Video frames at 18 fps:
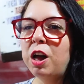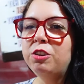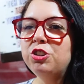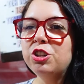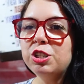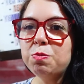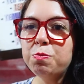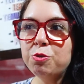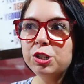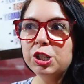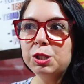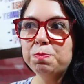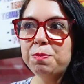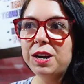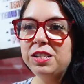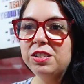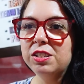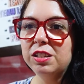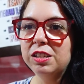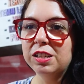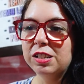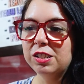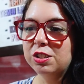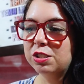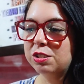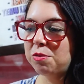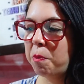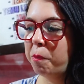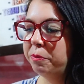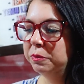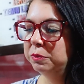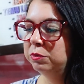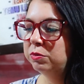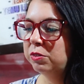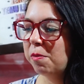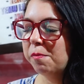Just more spiciness.
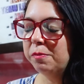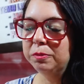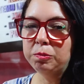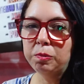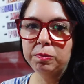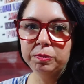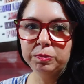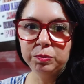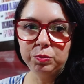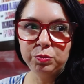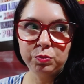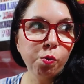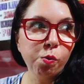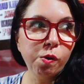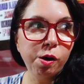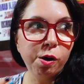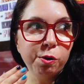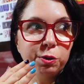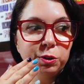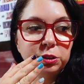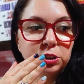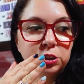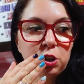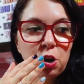Whoa.